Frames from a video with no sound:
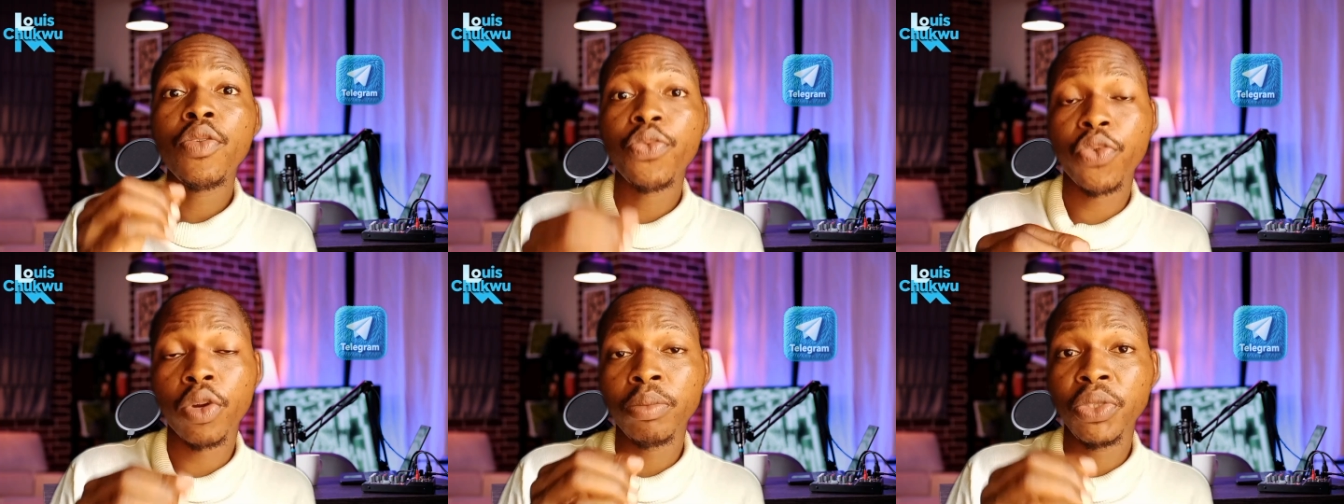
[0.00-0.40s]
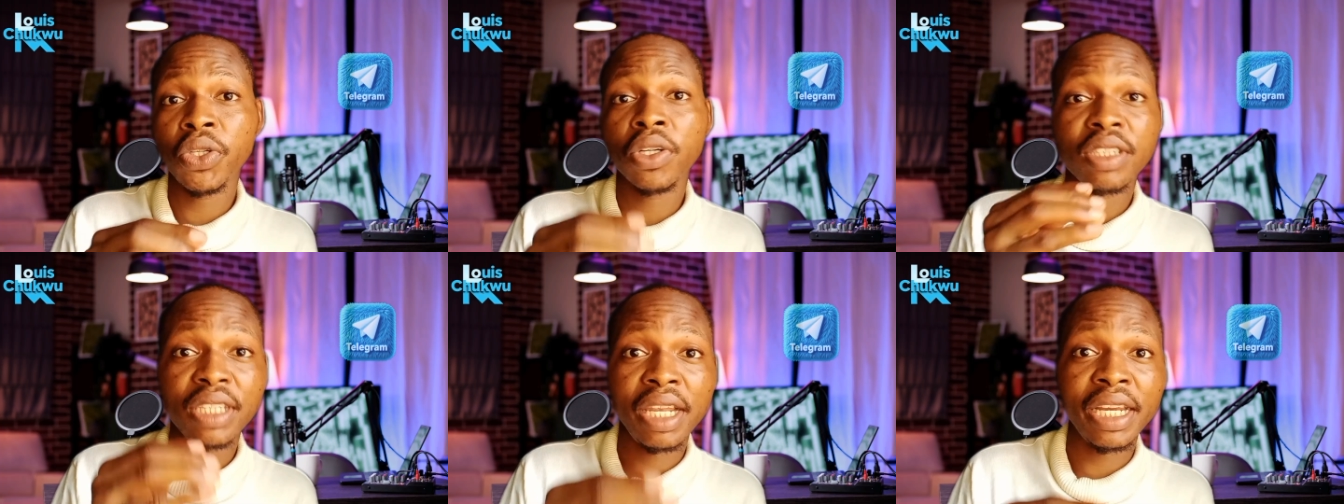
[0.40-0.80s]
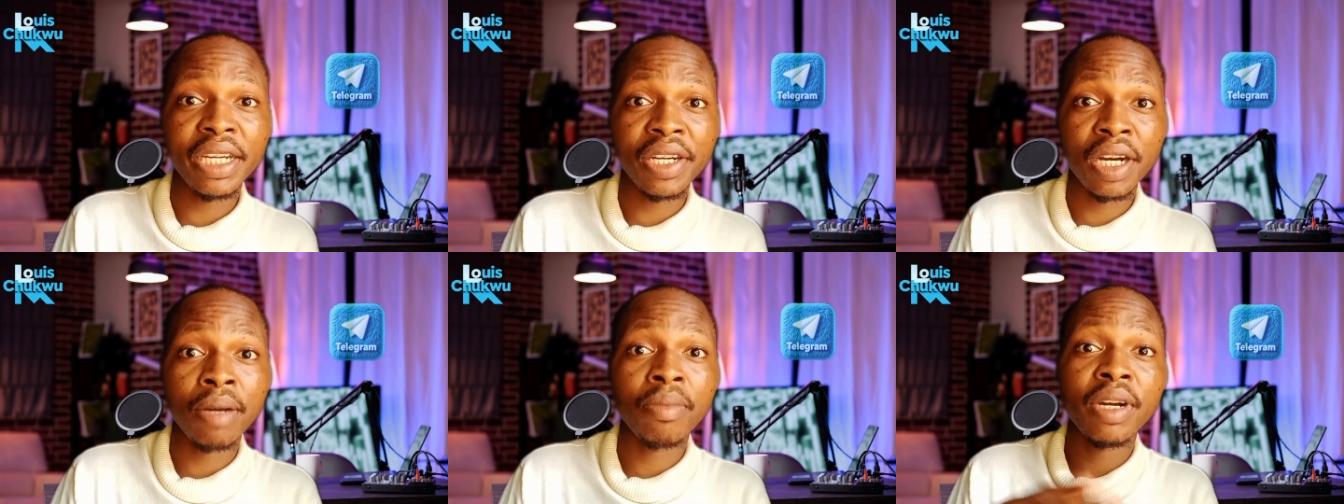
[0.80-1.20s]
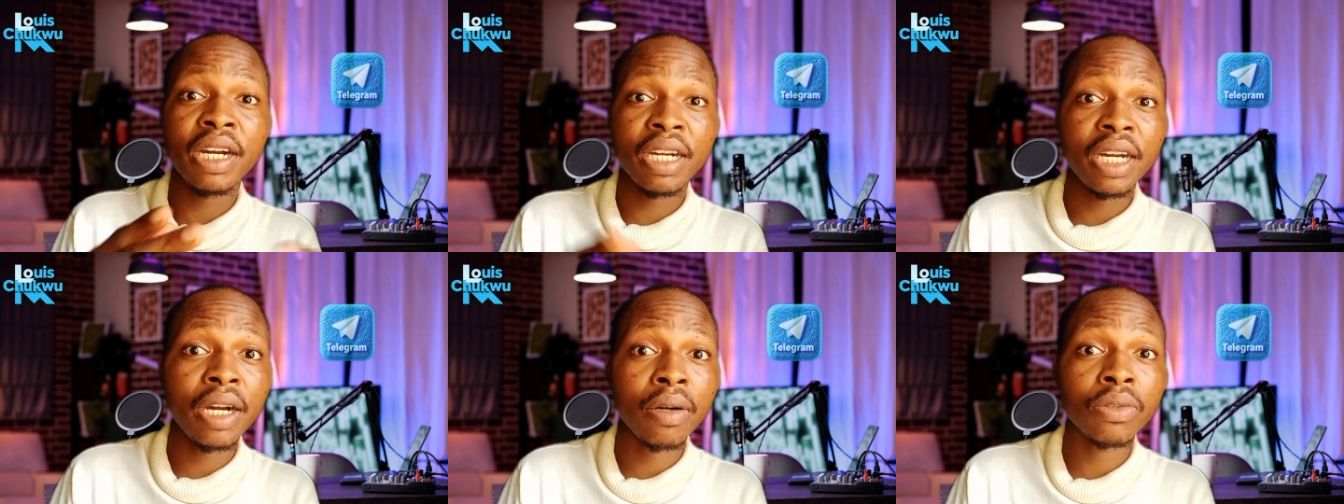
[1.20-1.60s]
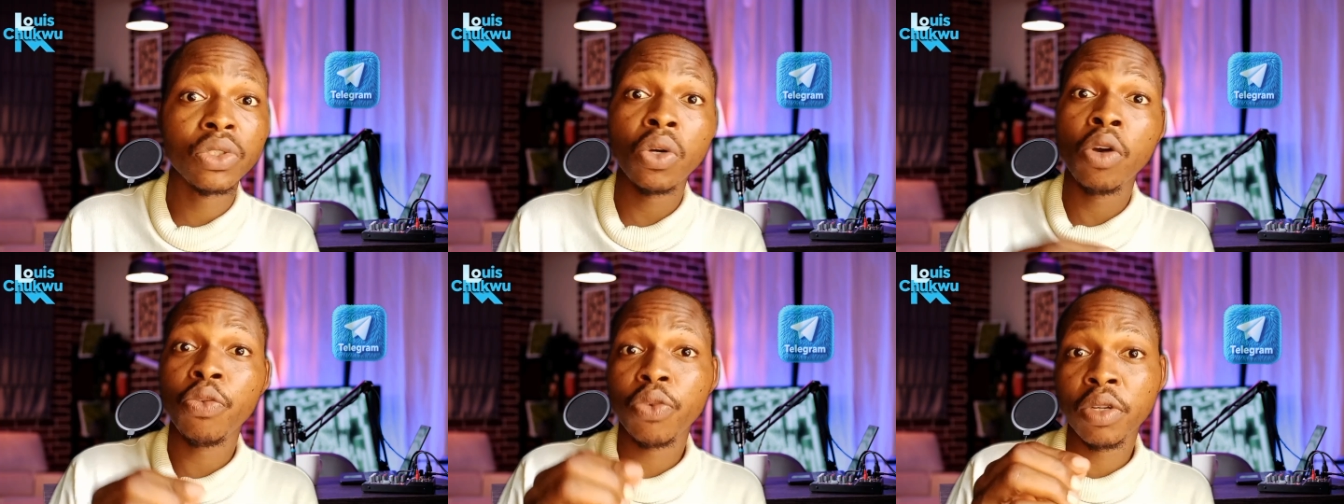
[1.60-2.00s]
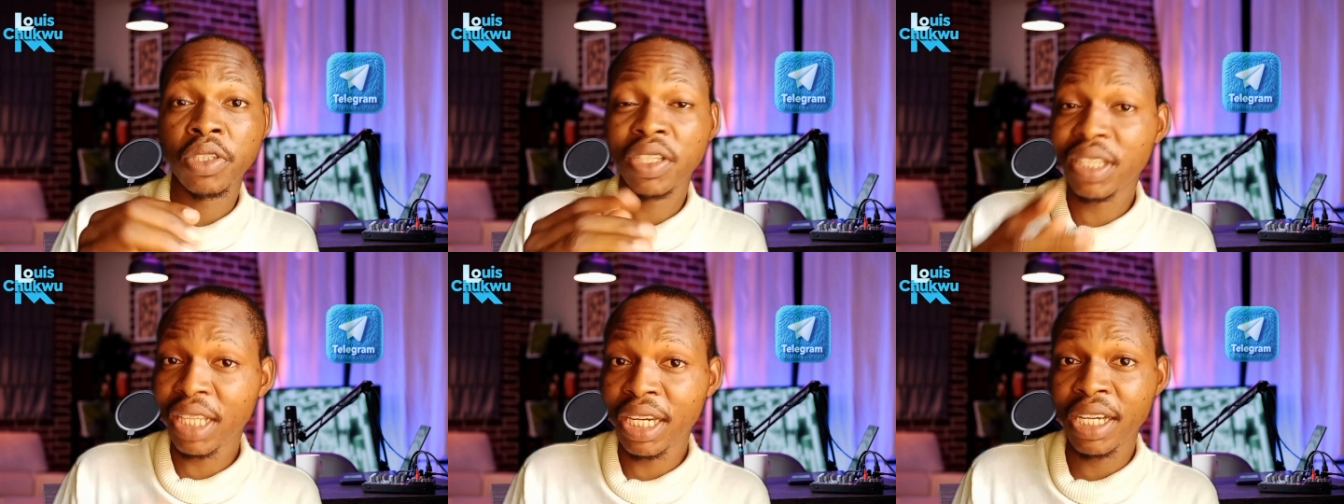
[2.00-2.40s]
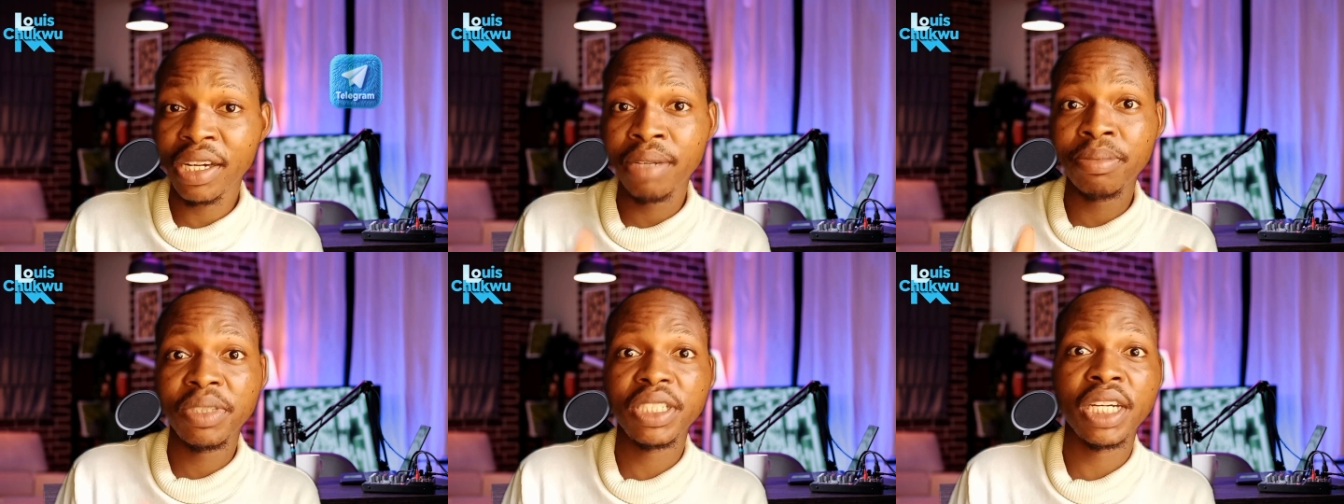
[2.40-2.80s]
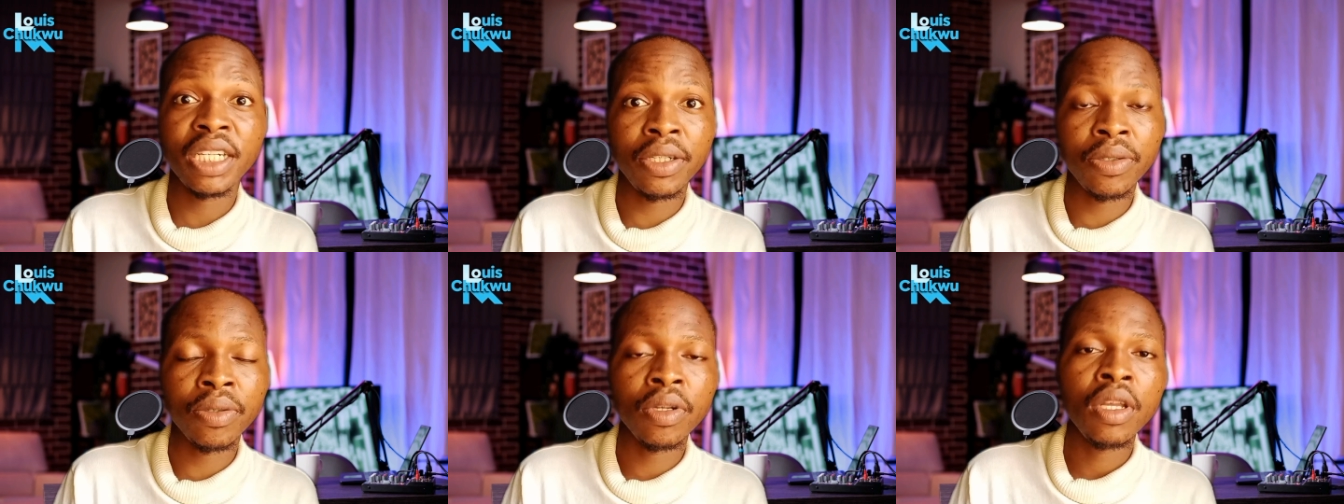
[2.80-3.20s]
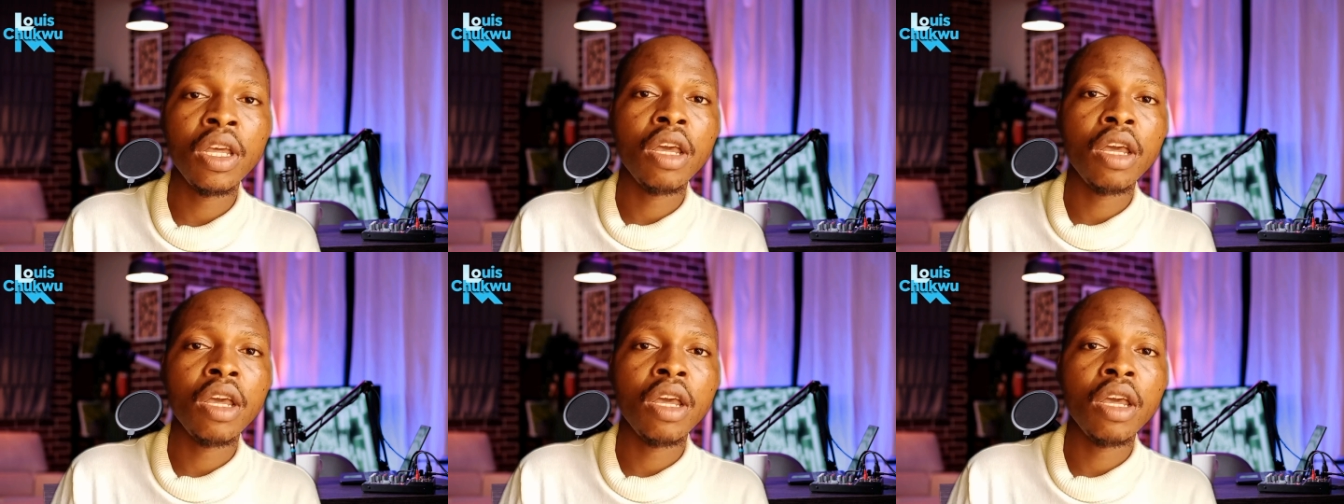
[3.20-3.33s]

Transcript: from your Telegram account or from your Telegram channel.